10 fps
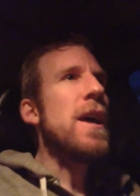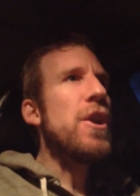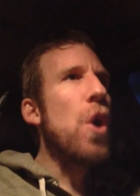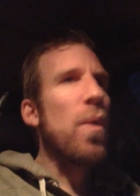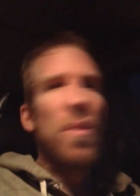
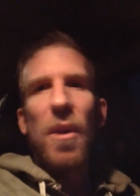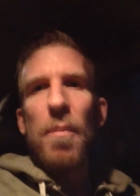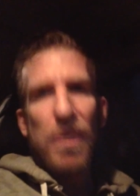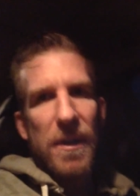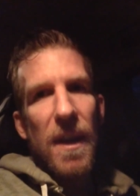no one really
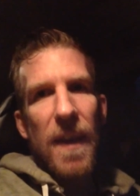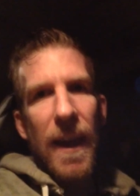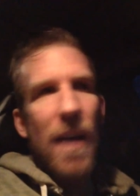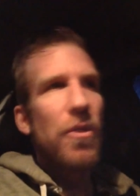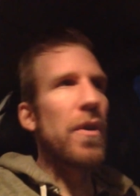puts anything
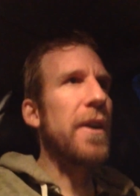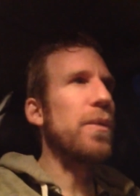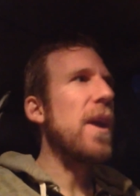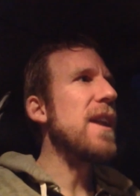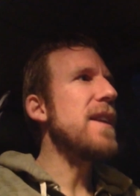out during
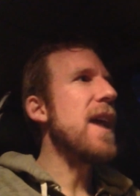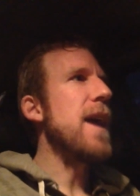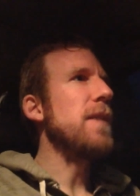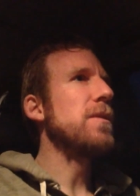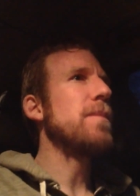rainy
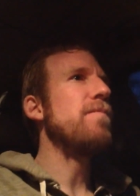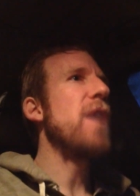days.